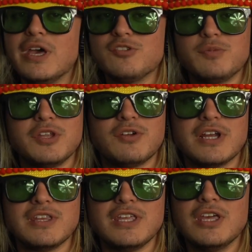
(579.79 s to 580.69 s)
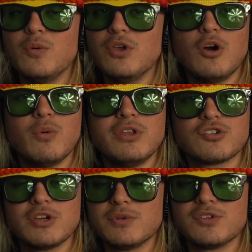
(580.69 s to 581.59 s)
Helps me out directly. We all win. It's a
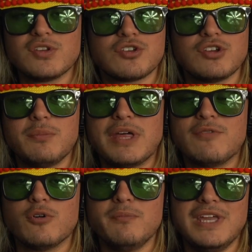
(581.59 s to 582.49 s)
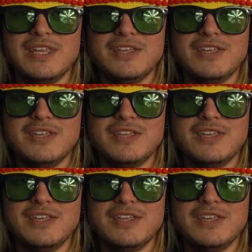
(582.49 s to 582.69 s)
crypto and stocks trading platform made